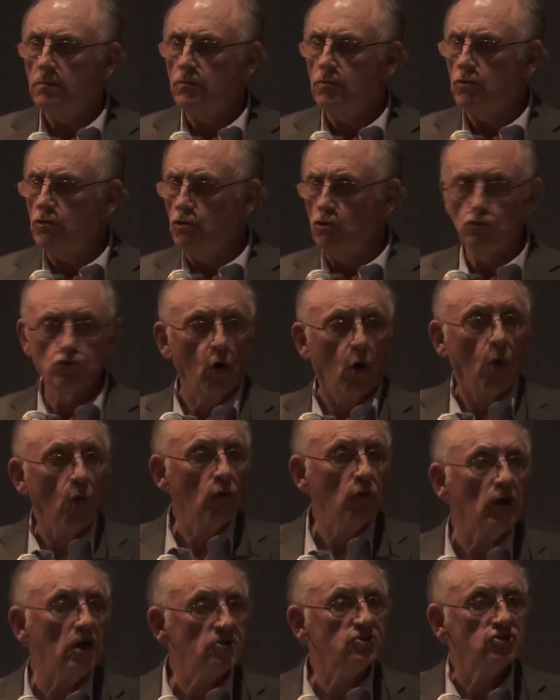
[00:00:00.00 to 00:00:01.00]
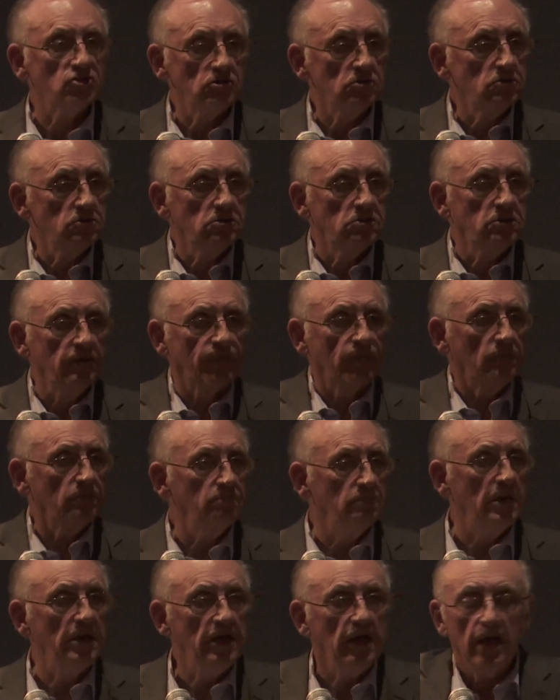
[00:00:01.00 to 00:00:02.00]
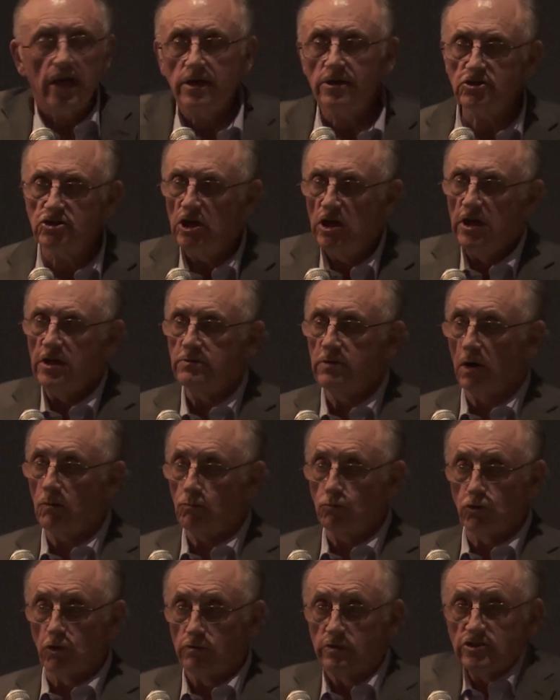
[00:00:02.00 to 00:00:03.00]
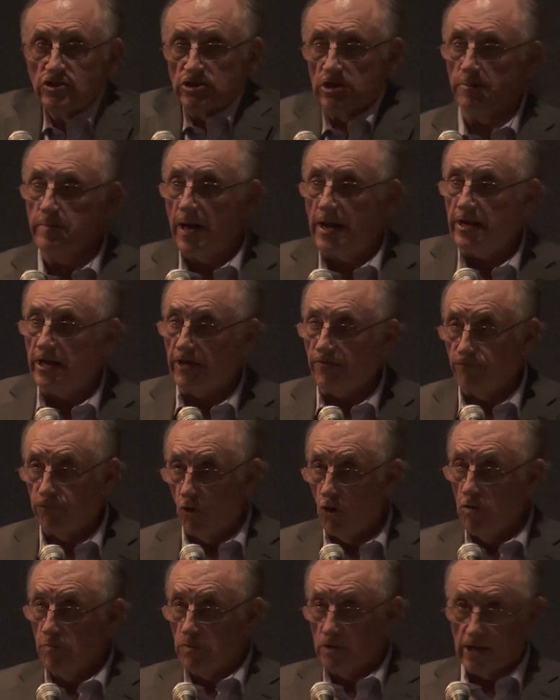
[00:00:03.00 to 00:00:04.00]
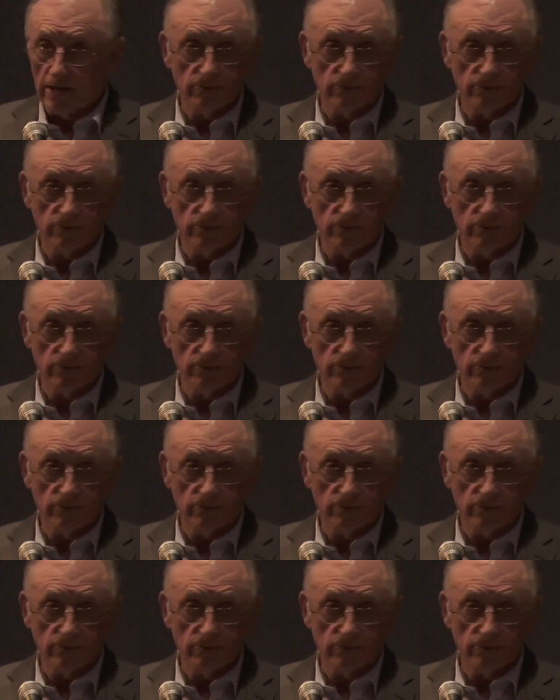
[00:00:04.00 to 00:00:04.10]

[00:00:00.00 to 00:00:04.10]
You told us in different meetings that there is an amending formula.